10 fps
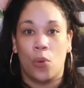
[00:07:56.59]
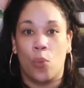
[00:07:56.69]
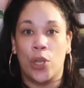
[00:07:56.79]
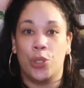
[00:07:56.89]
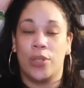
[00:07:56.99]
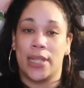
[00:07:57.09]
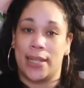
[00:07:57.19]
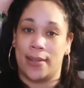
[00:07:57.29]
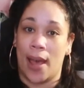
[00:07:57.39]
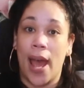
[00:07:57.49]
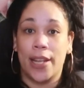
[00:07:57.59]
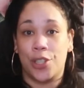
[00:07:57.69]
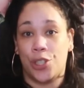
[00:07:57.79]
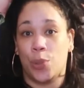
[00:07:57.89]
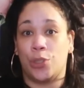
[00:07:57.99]
when you decided
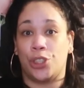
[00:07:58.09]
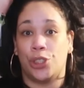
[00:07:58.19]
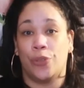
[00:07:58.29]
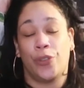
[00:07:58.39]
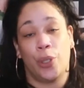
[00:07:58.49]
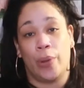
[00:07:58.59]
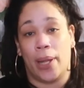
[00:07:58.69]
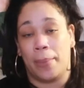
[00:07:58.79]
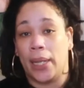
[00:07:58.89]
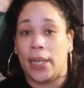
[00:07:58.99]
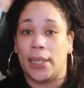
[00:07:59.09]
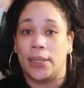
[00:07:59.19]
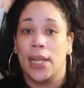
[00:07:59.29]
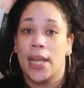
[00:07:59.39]
to do what you do, if you know what I mean,